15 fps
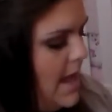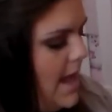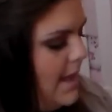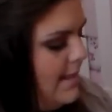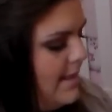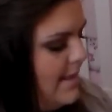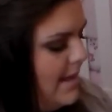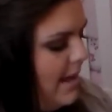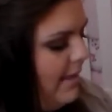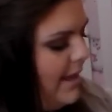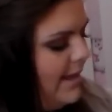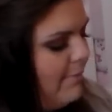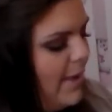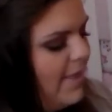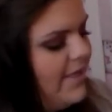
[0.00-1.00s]
And the thing I
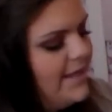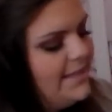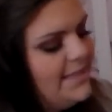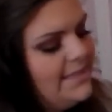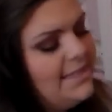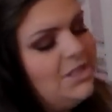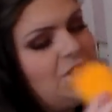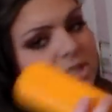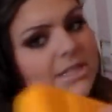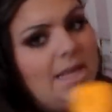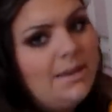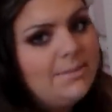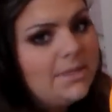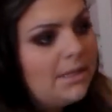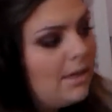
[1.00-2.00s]
like about this is it just
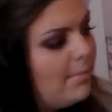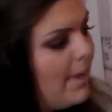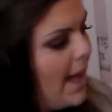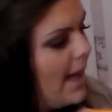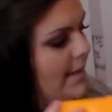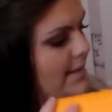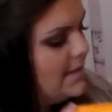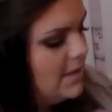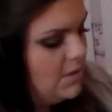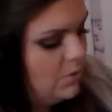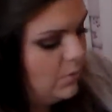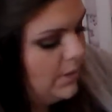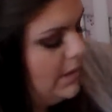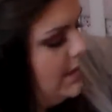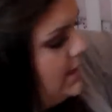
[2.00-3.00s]
keeps it compact and it's
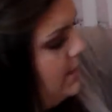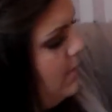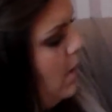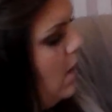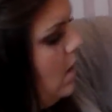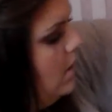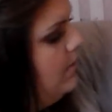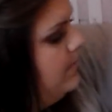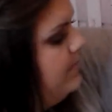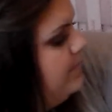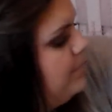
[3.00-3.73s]
really small.